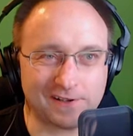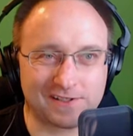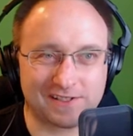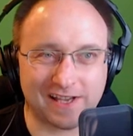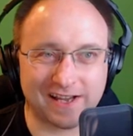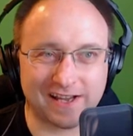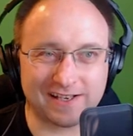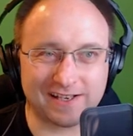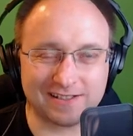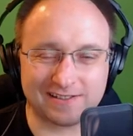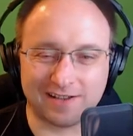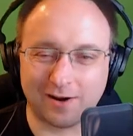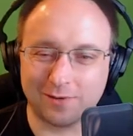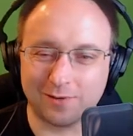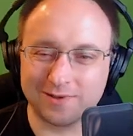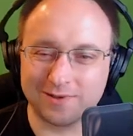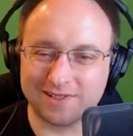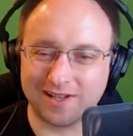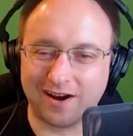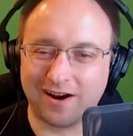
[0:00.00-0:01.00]
set is
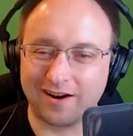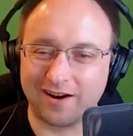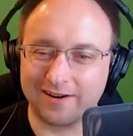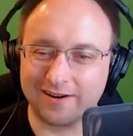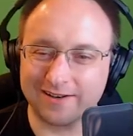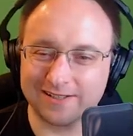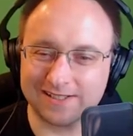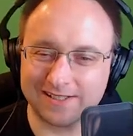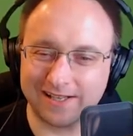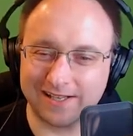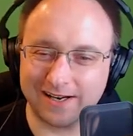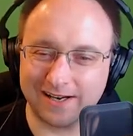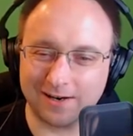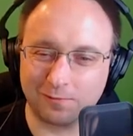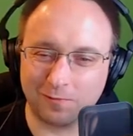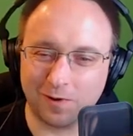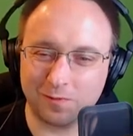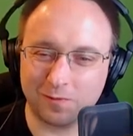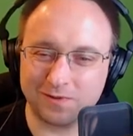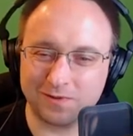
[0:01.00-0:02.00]
always the hardest there.
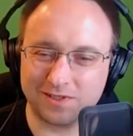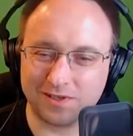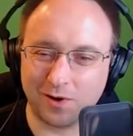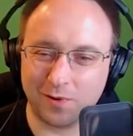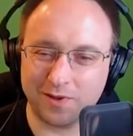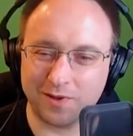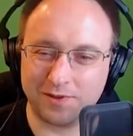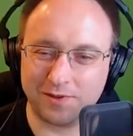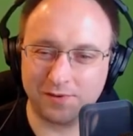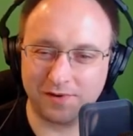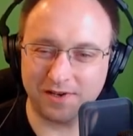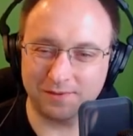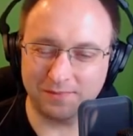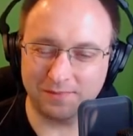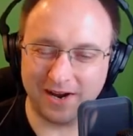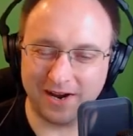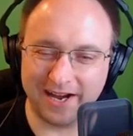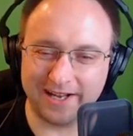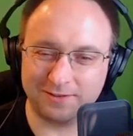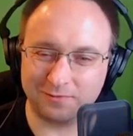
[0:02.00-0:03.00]
What was going through your
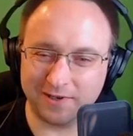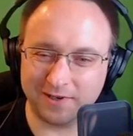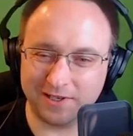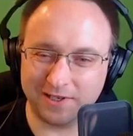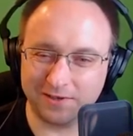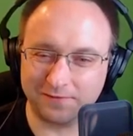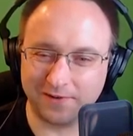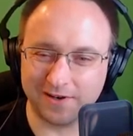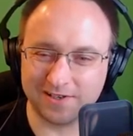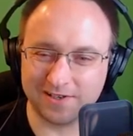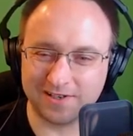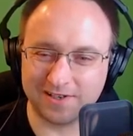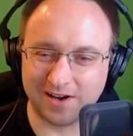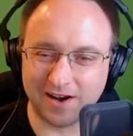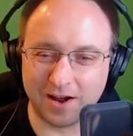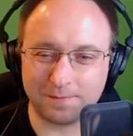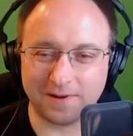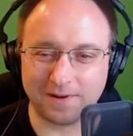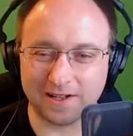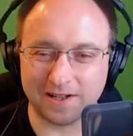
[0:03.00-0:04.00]
mind when you first got
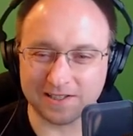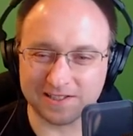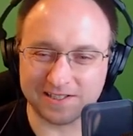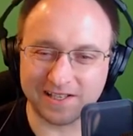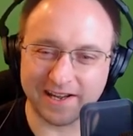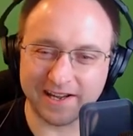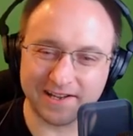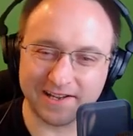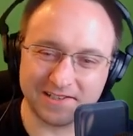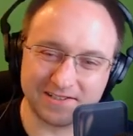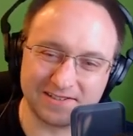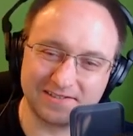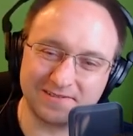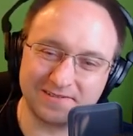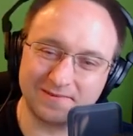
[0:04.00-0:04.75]
up on stage?